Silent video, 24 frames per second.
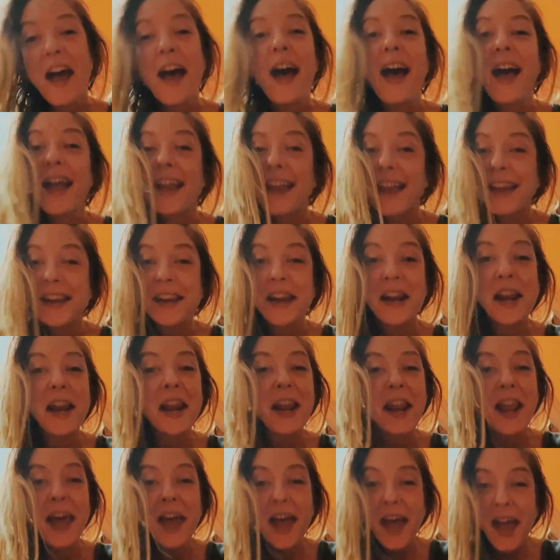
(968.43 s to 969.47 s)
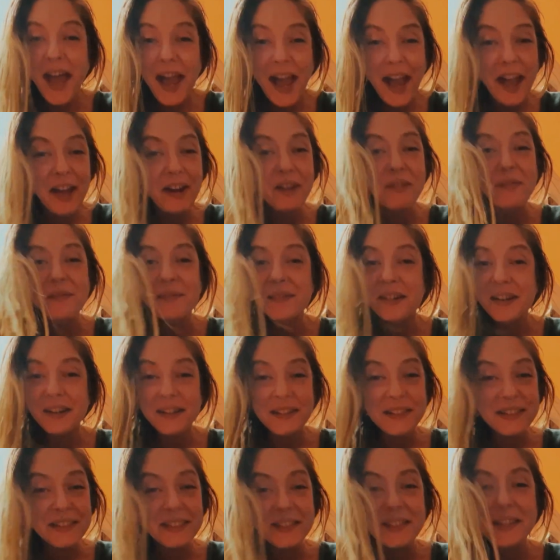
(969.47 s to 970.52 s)
I got a lot of
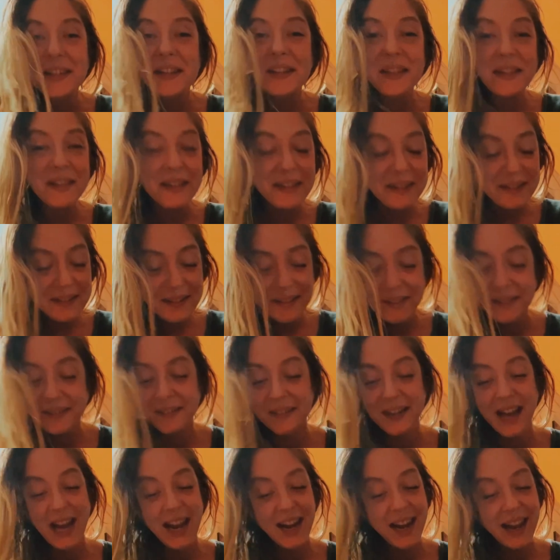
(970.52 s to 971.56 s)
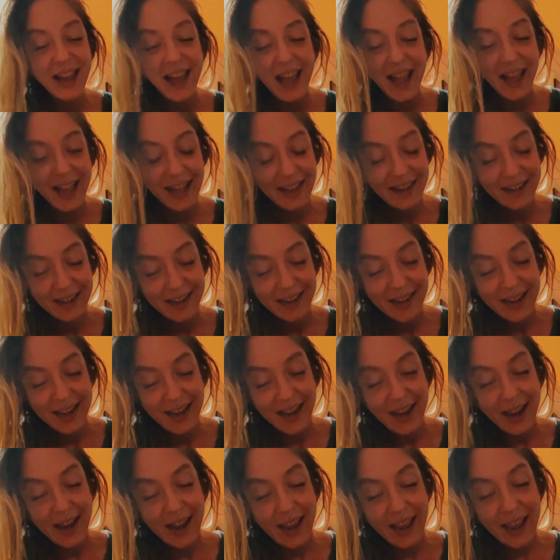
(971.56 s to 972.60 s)
work to do, a lot,
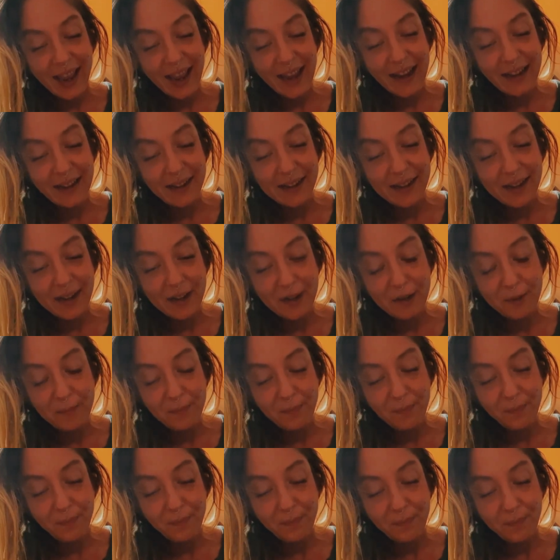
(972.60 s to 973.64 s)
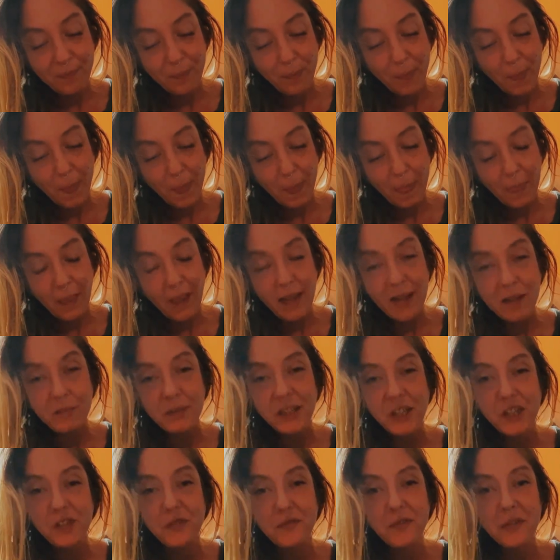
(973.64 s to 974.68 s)
and I'm
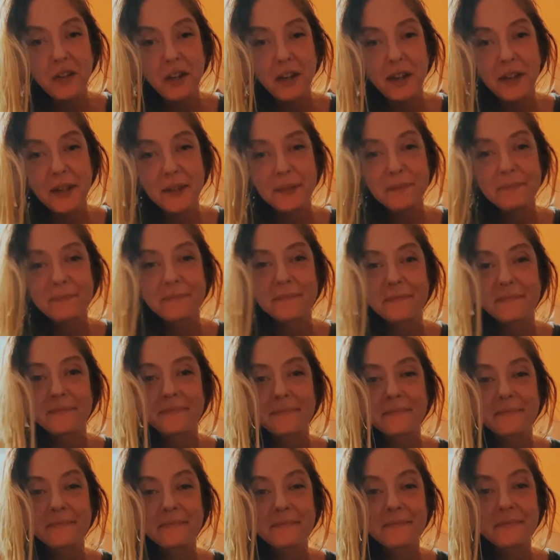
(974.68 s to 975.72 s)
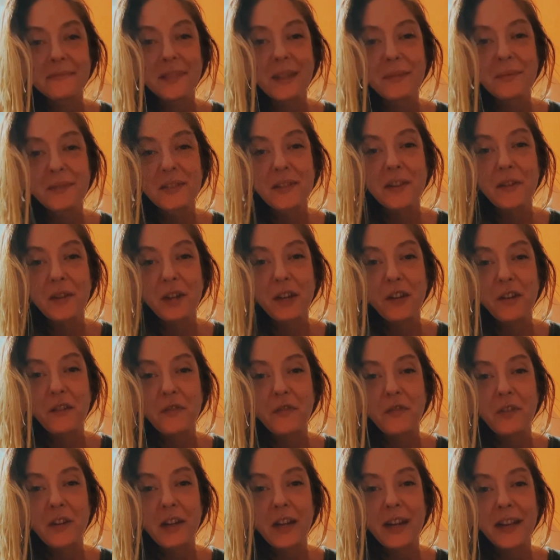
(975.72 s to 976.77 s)
here for it. I'm so here
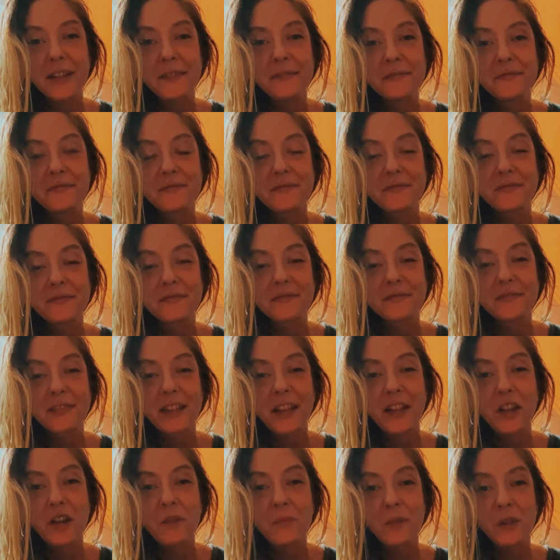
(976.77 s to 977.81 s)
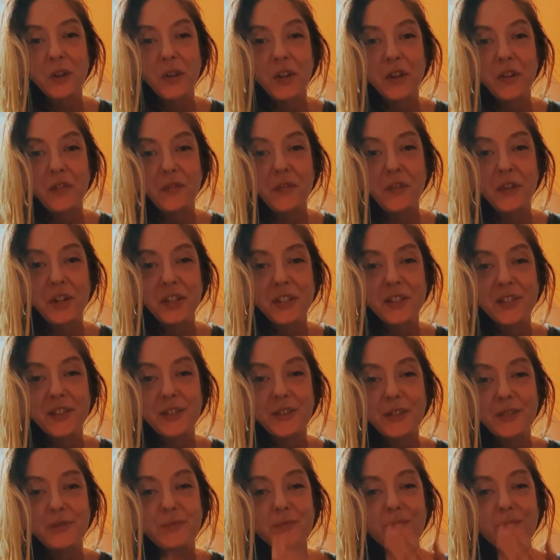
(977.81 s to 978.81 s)
for it. I hope you're here for it too.